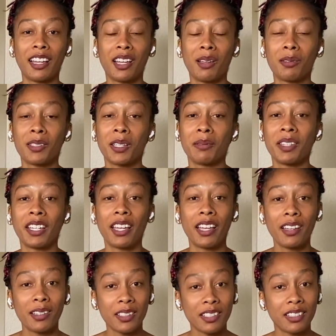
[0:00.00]
Something
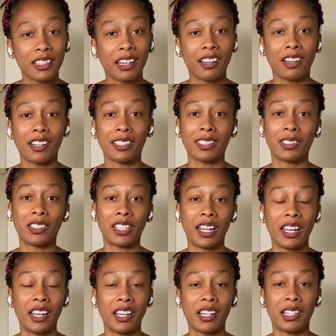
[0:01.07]
else that also
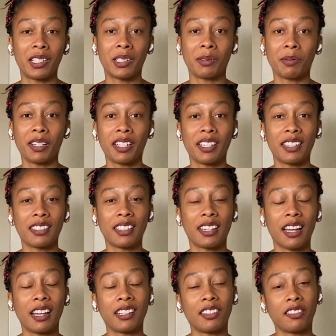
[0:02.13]
changed was the
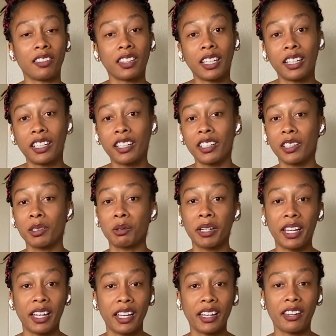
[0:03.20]
kind of linear
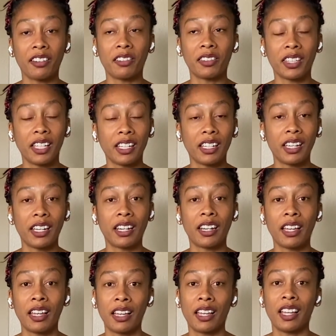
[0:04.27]
way of thinking.
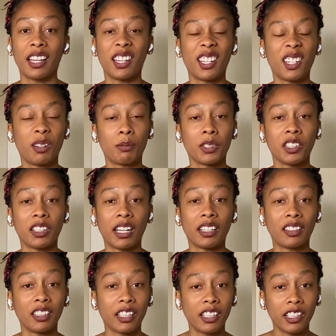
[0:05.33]
So like
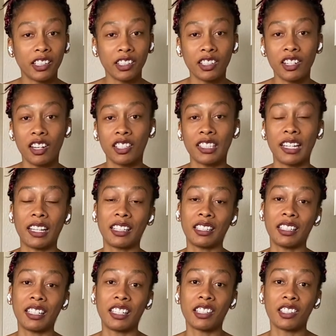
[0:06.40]
linear
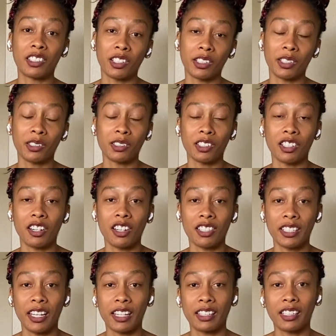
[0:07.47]
causality and circular
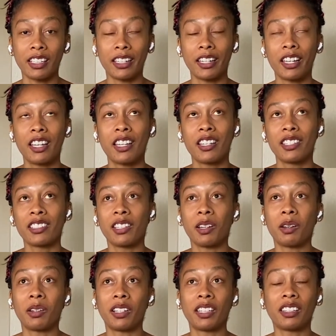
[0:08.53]
causality. So
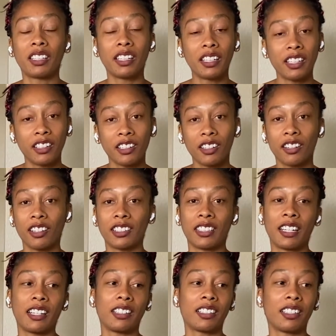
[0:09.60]
in linear
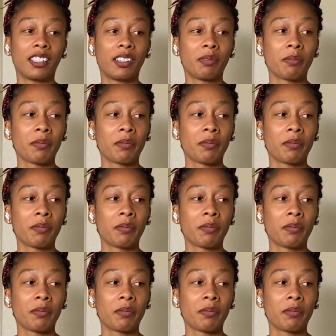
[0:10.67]
causality,